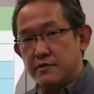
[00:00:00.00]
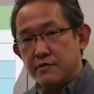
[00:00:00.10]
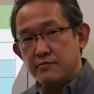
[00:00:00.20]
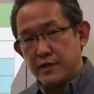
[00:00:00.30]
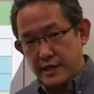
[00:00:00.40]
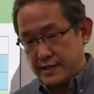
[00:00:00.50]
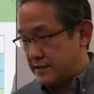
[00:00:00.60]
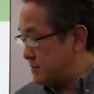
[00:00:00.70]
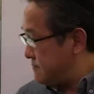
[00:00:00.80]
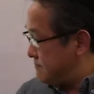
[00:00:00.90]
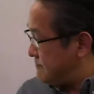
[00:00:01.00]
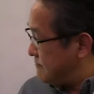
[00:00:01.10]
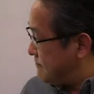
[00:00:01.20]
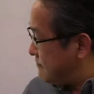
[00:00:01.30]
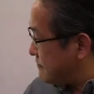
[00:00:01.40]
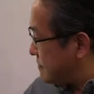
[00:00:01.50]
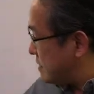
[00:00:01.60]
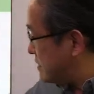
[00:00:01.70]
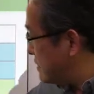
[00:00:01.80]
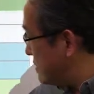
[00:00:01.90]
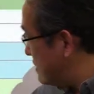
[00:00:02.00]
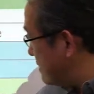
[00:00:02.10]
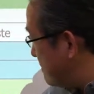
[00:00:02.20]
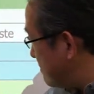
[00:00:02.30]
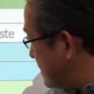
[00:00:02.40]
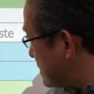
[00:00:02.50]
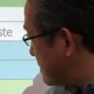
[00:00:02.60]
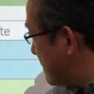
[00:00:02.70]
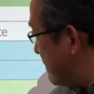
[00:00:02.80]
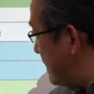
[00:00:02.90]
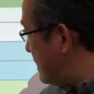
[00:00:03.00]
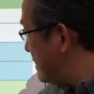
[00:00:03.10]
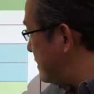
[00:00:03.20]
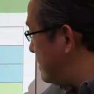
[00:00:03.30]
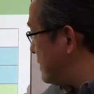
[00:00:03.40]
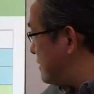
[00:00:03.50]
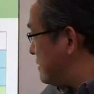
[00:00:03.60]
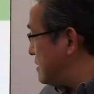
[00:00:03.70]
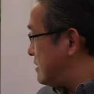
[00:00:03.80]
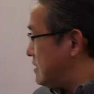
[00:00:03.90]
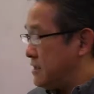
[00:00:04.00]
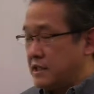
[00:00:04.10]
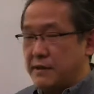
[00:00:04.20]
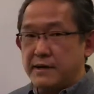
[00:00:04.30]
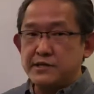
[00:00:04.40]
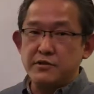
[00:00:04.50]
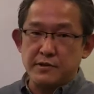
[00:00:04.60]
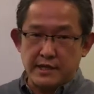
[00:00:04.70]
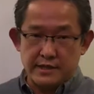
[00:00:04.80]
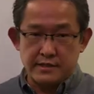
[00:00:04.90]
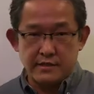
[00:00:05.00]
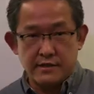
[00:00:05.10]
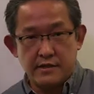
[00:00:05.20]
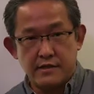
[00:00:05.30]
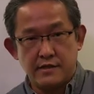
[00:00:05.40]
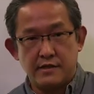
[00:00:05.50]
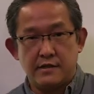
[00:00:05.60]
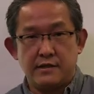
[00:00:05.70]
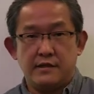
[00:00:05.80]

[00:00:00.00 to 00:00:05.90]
I'll talk about Muda related to people. The third Muda is from waiting.